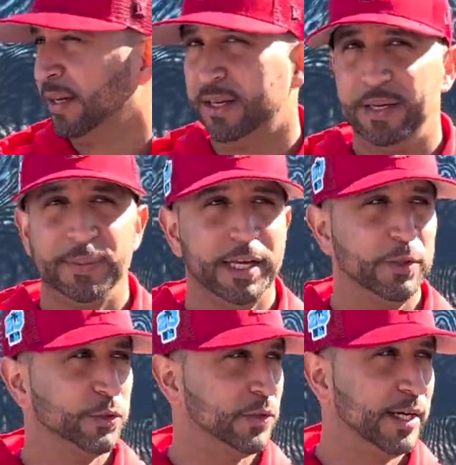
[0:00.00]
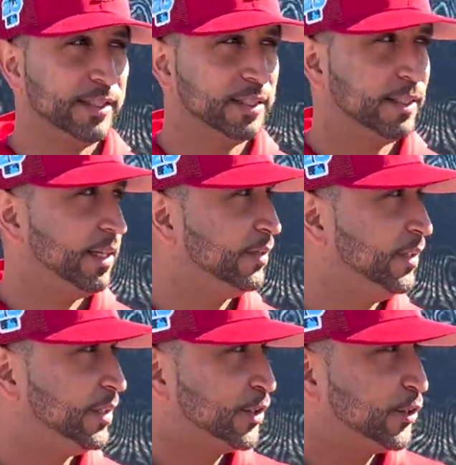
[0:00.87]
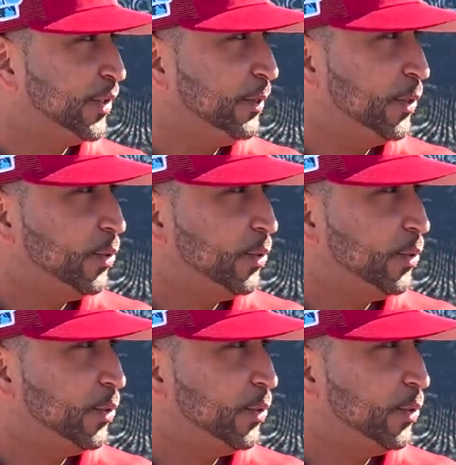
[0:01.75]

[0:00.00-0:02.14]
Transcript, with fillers: um, handles righties and lefties extremely